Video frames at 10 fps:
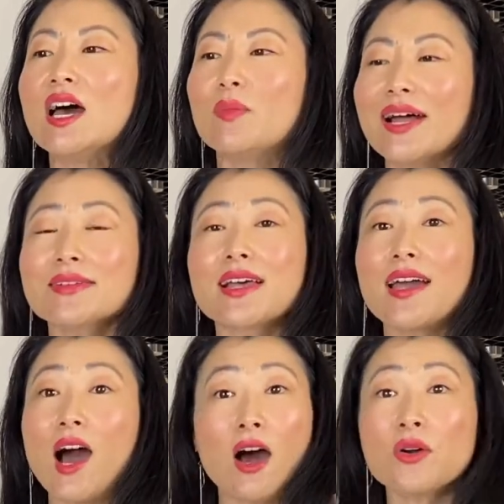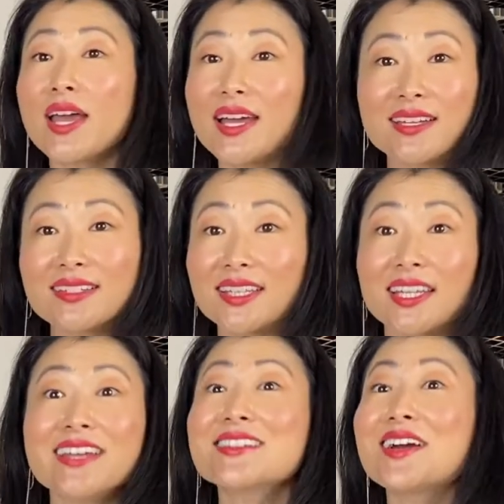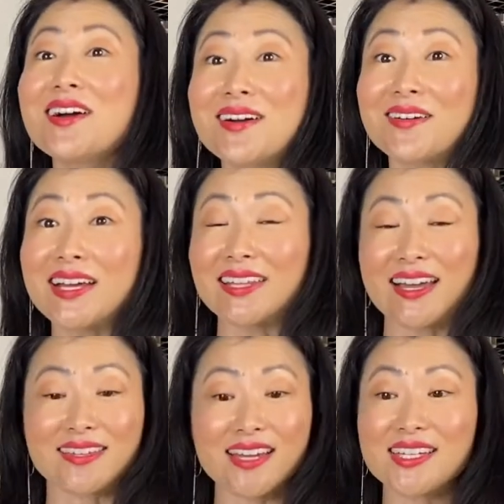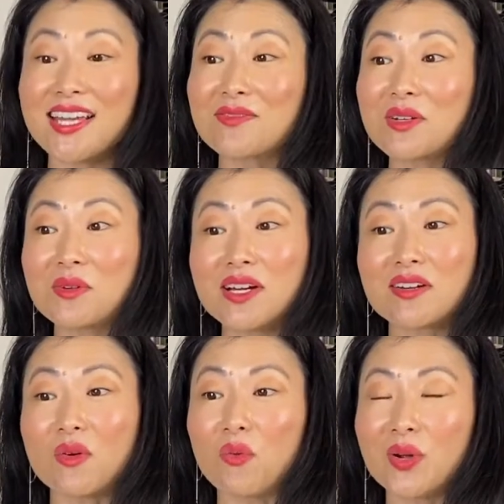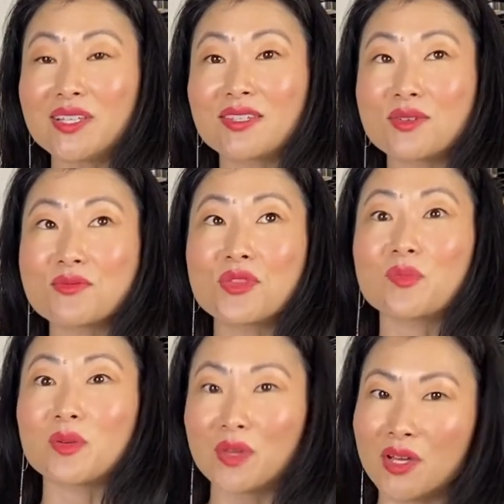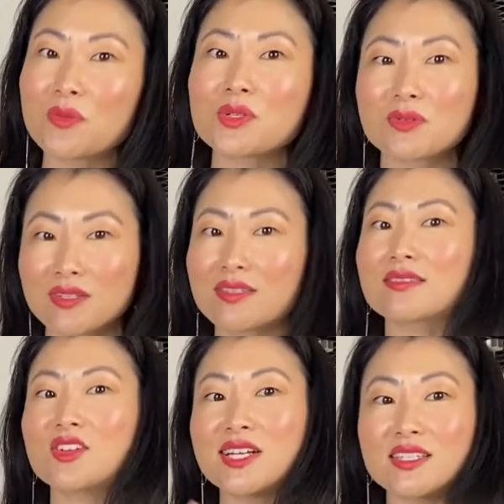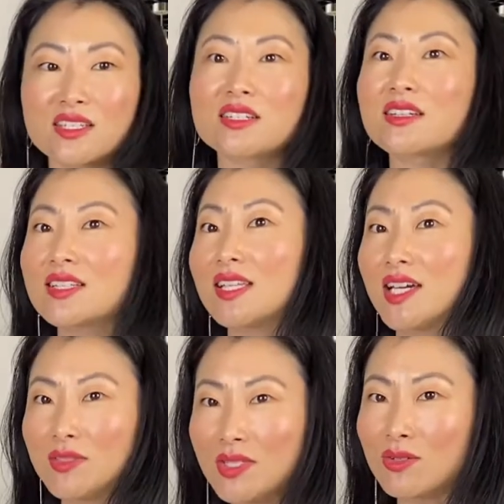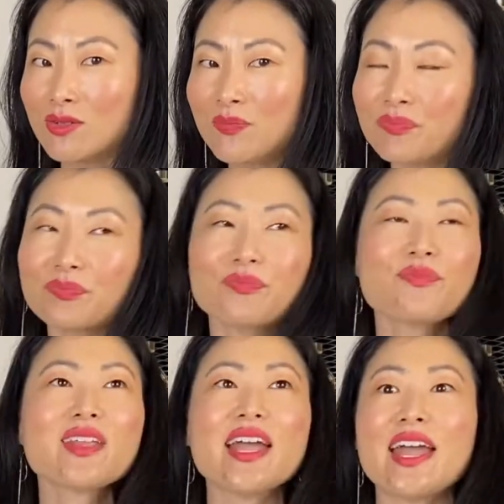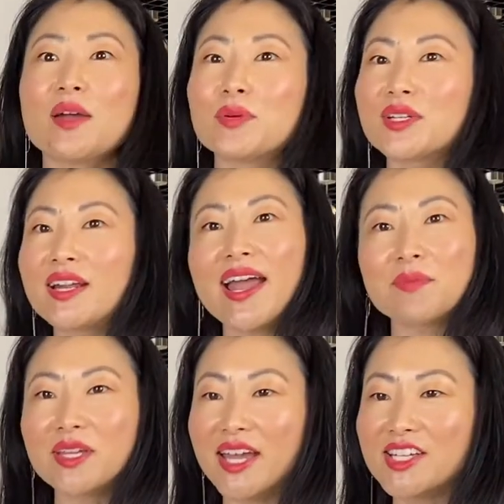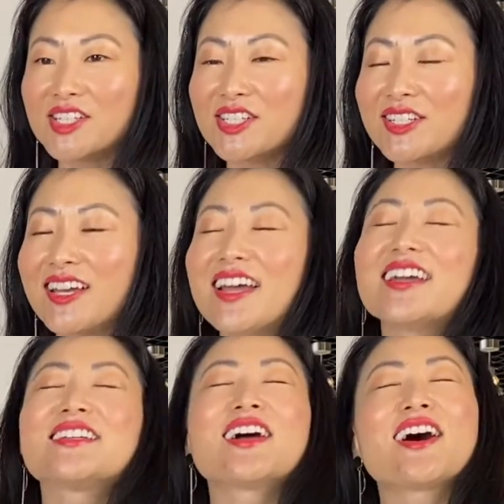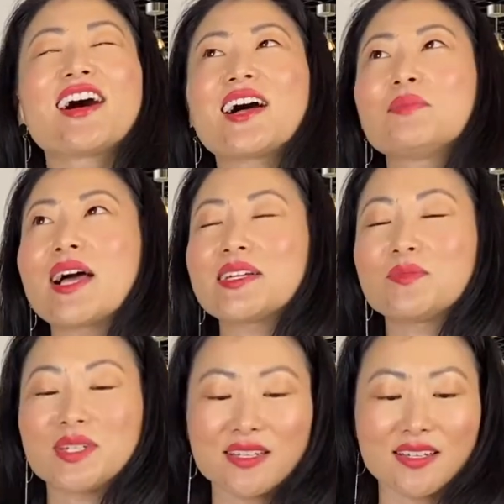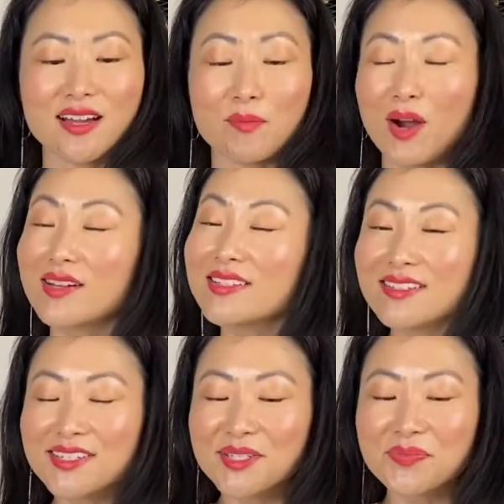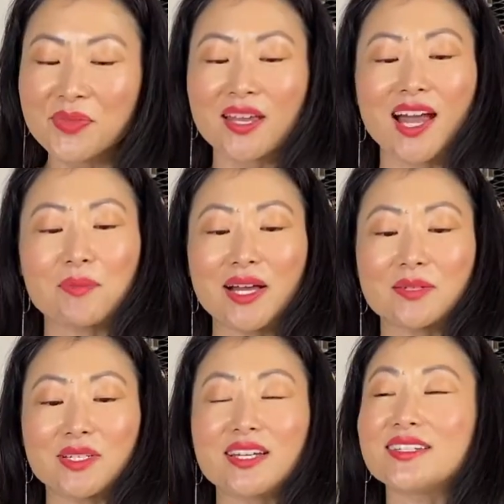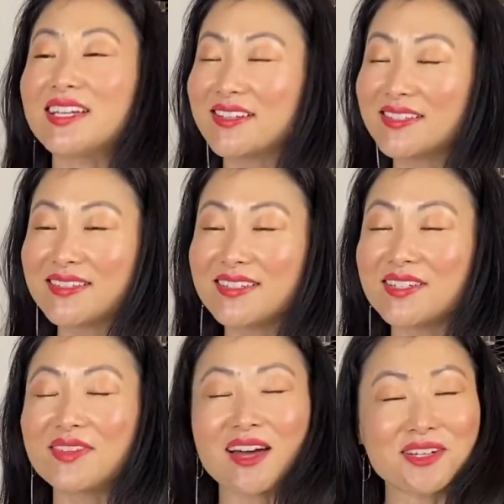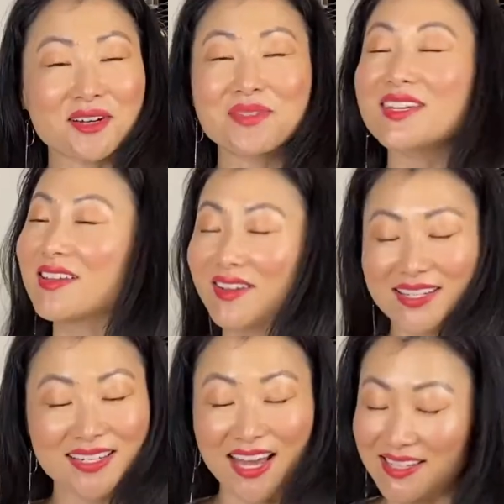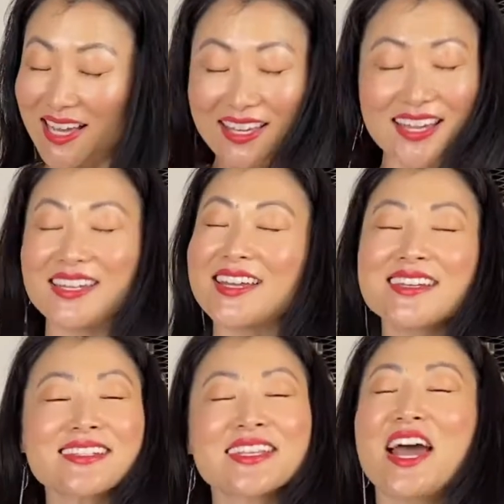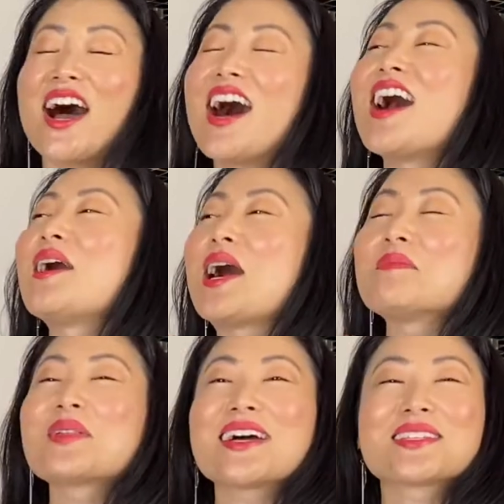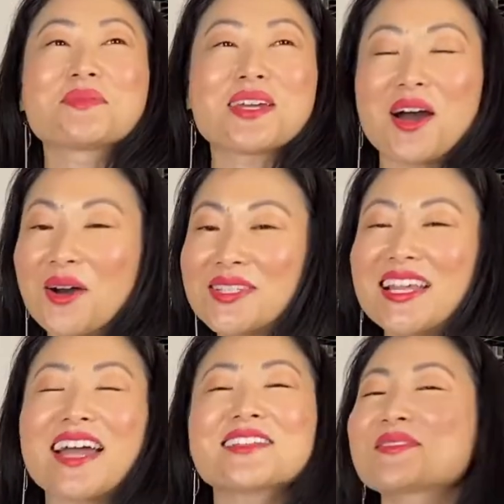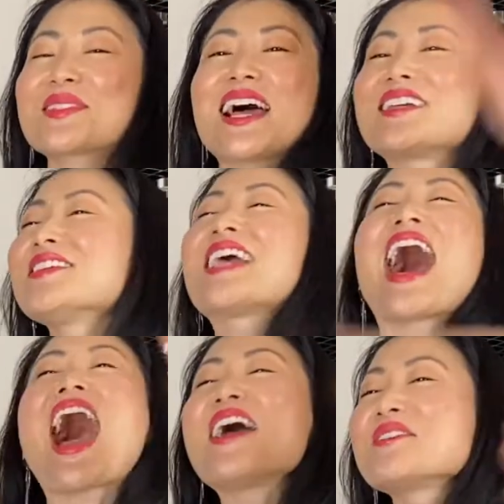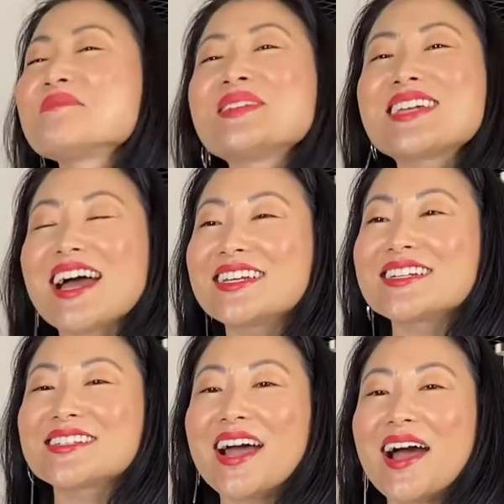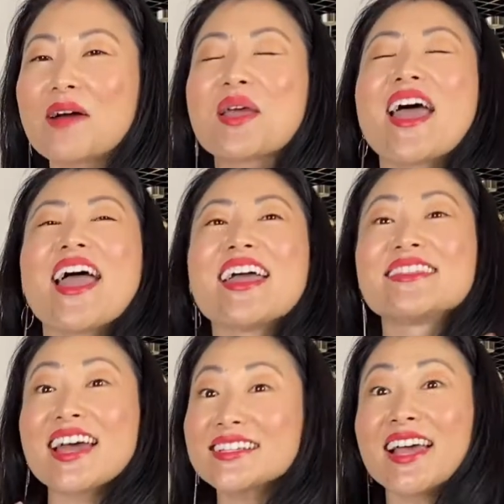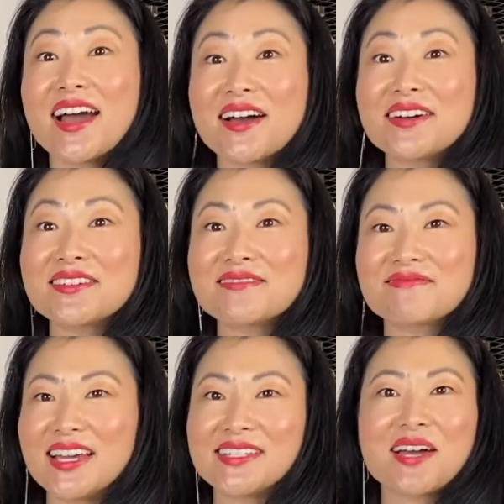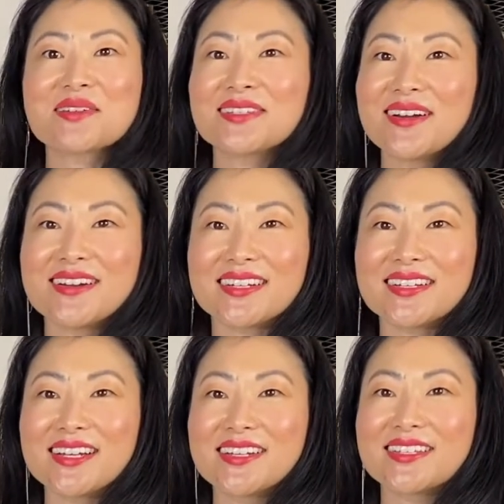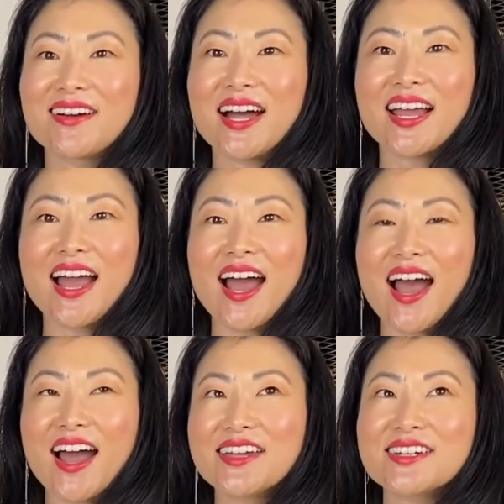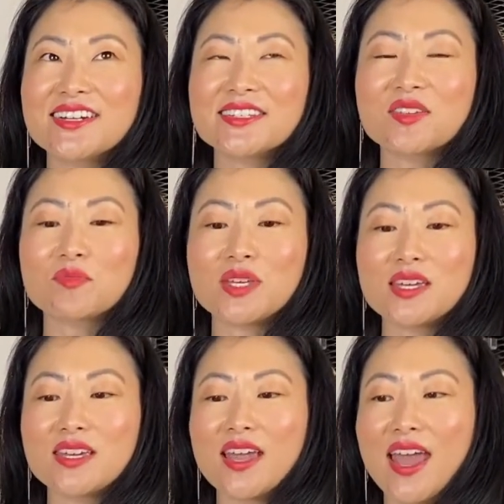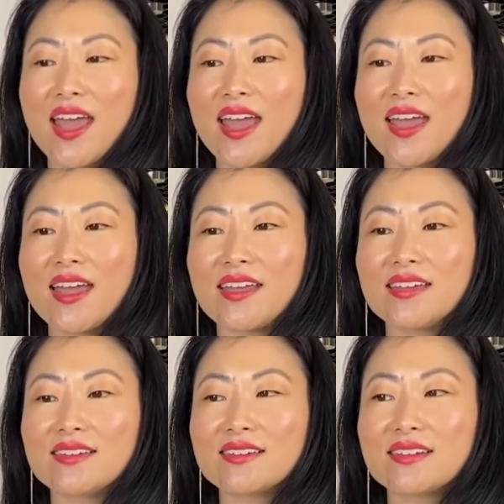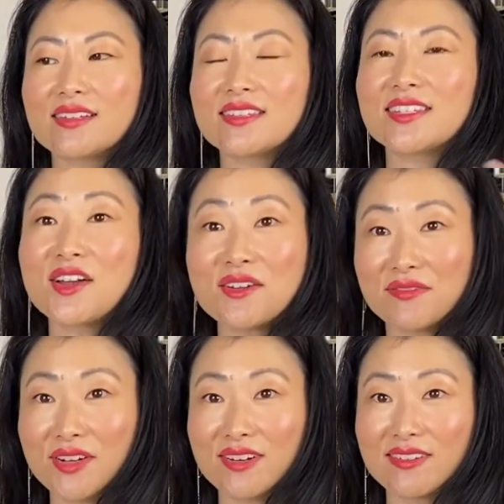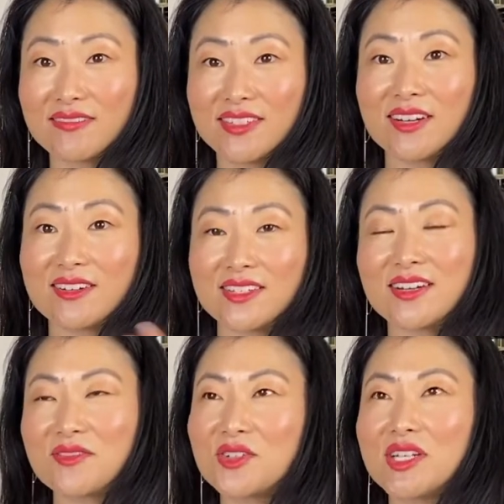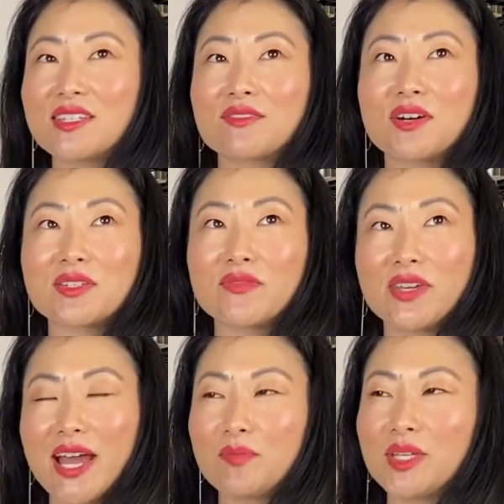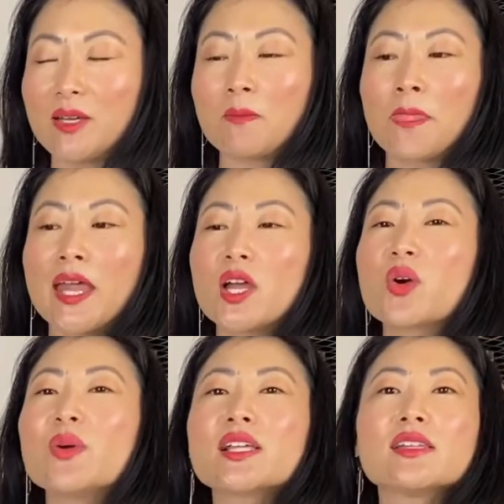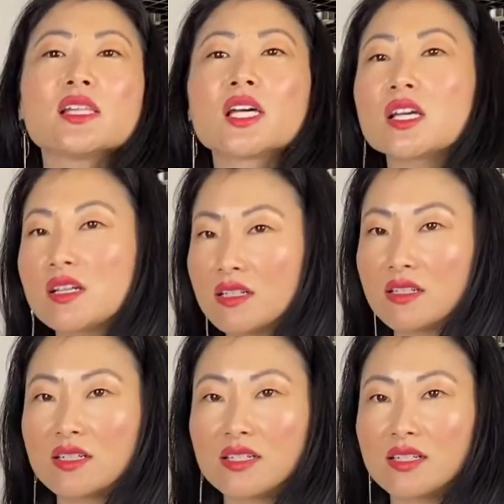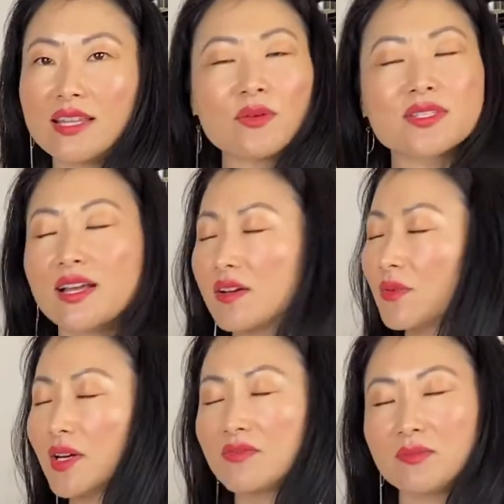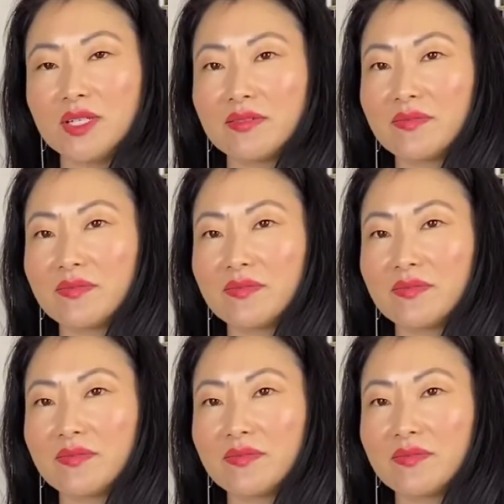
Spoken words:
But I was like, okay, let's go. And like that day after work, went to the Premiere, which was transitioning into level 2. and put in an application. Y'all, I applied to be a bartender. I applied to be a dancer. If y'all know me, y'all know I can dance. I applied to be a host. Like, I just was like, just hire me. I need a job. And that's how it started. So I got hired to be a server, to serve drinks to folks in VIP. Quickly learned that was not gonna work for me.